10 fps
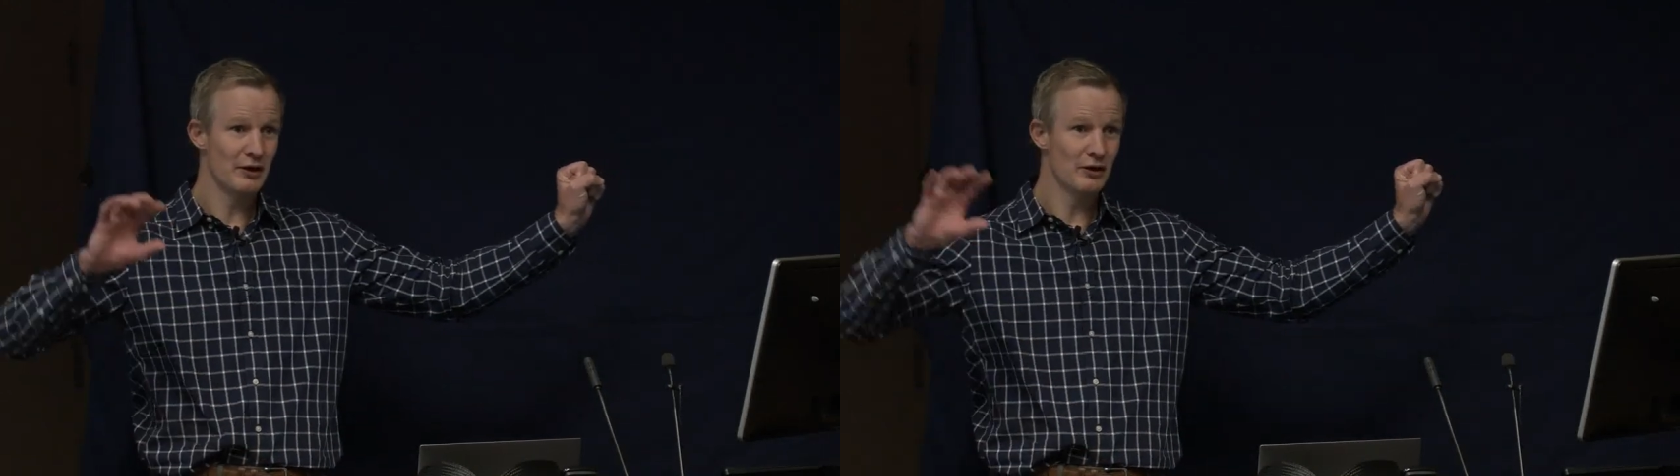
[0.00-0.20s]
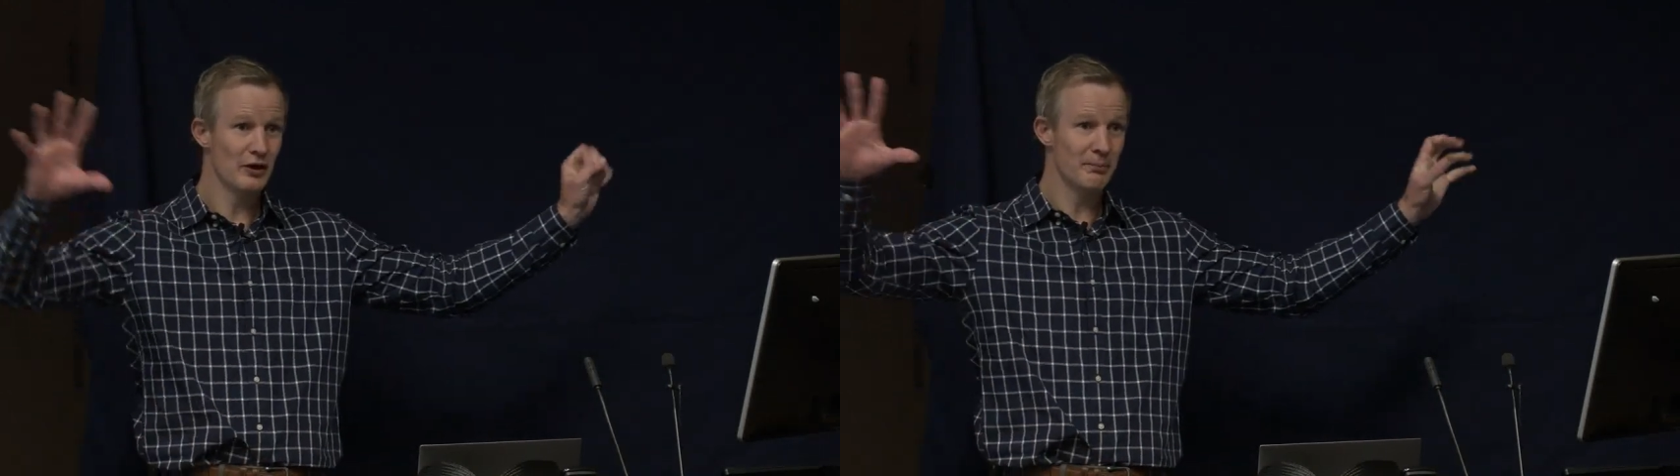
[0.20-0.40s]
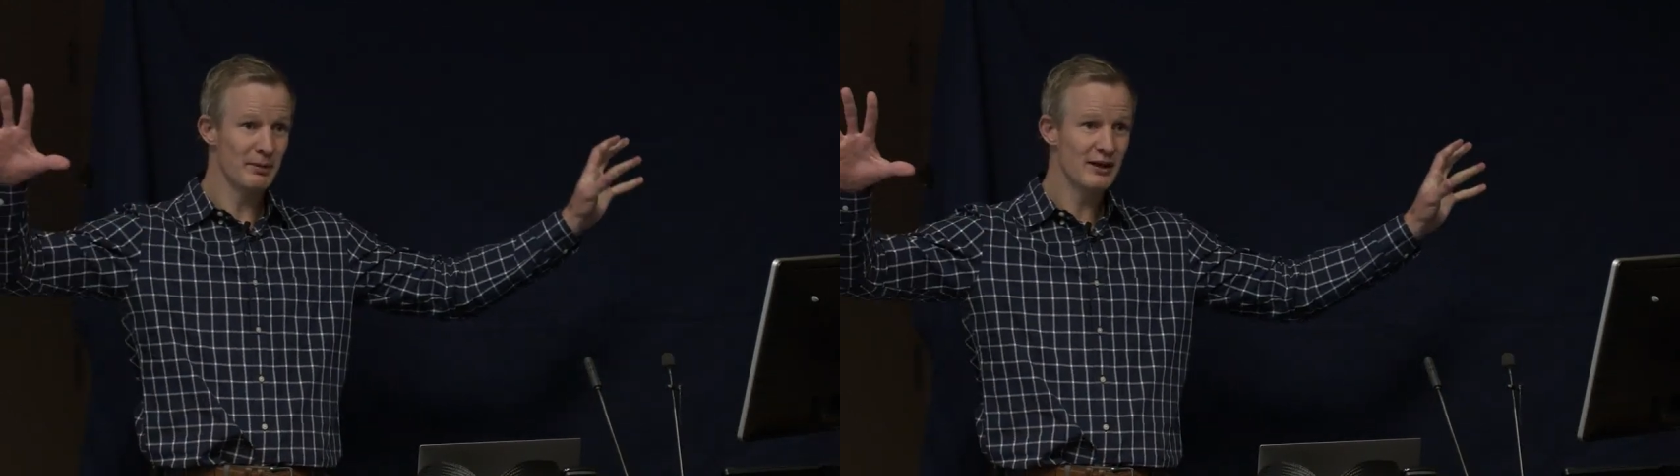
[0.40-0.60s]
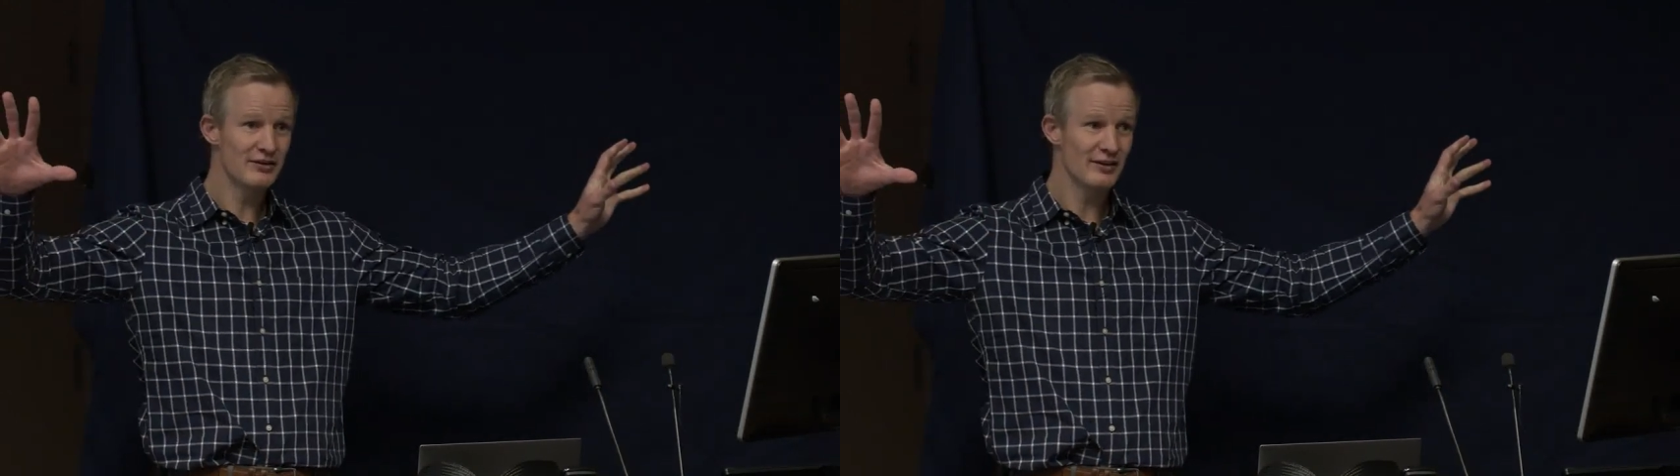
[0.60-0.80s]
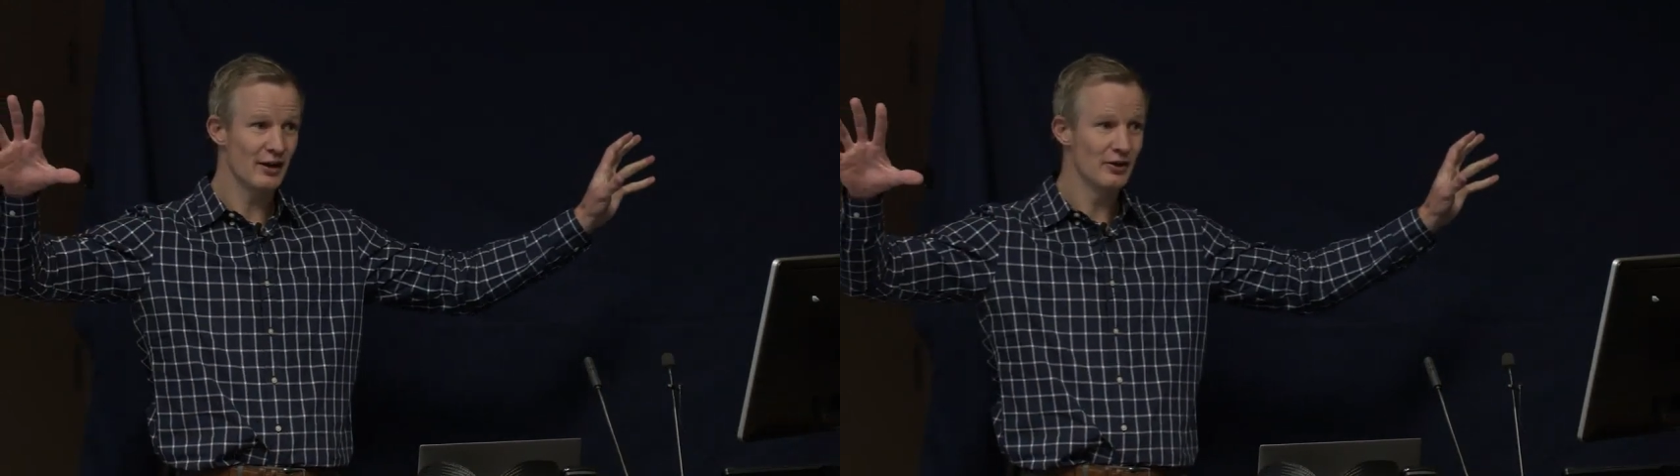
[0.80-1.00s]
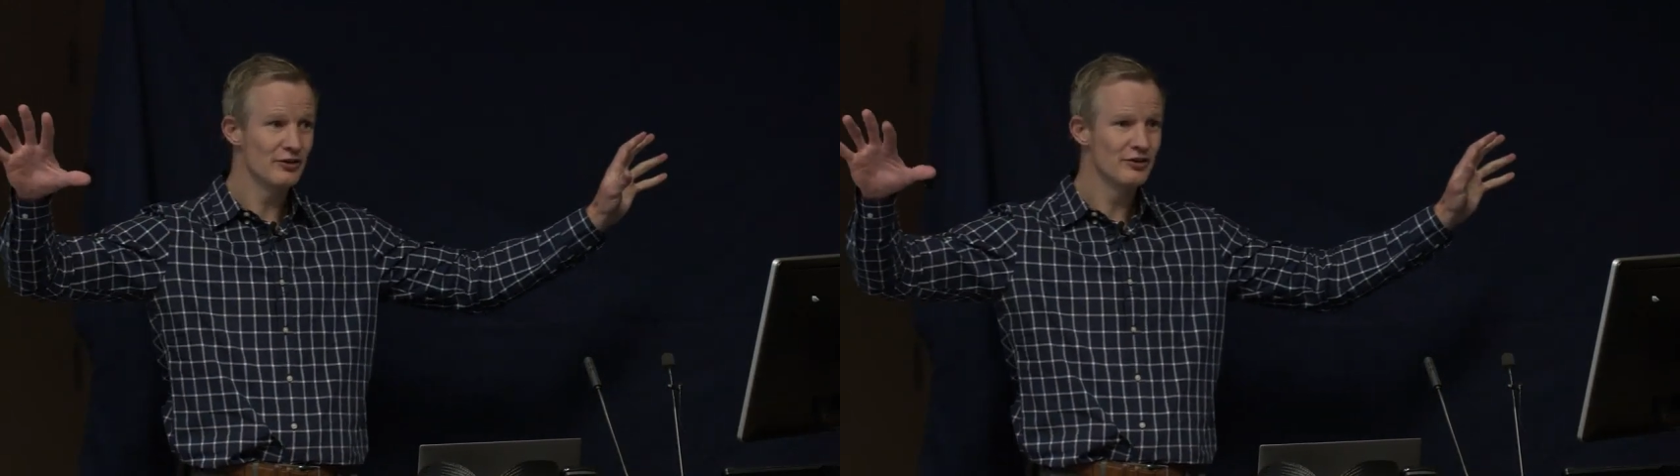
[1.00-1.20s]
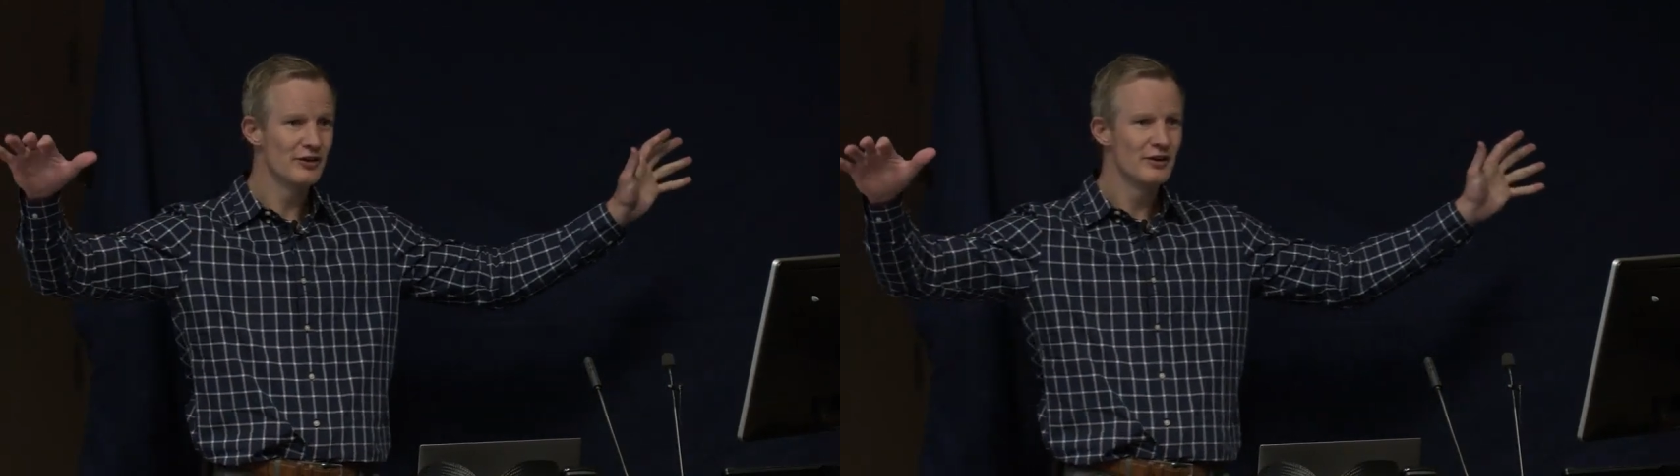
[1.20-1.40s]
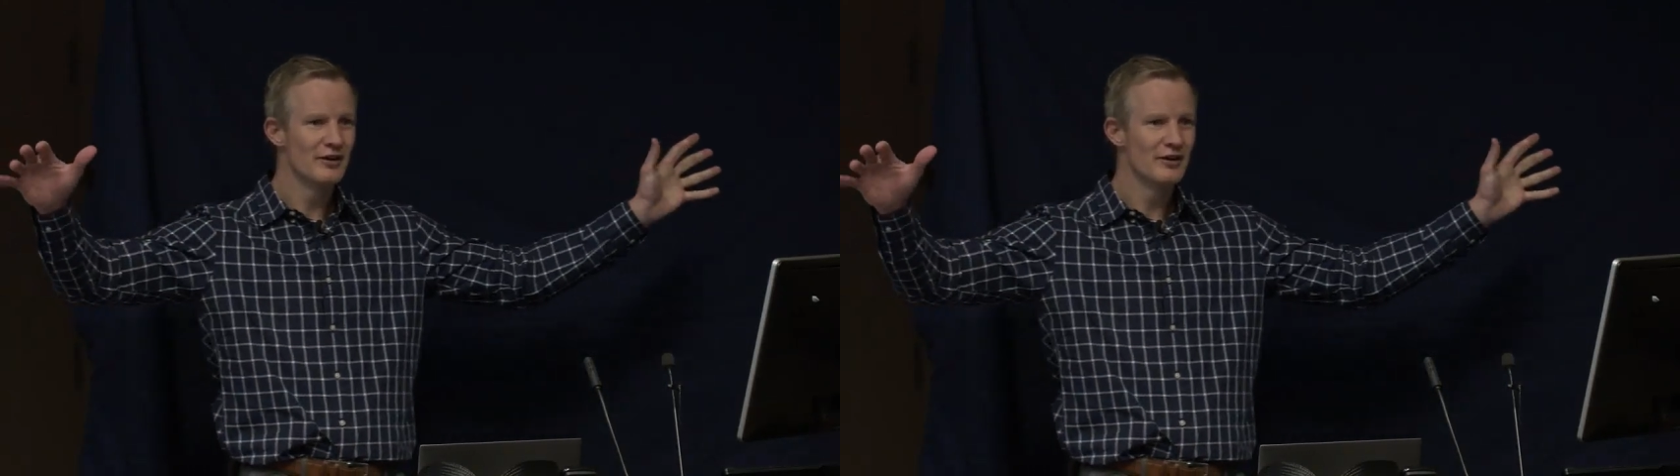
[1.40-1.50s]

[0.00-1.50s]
a lot of big cells,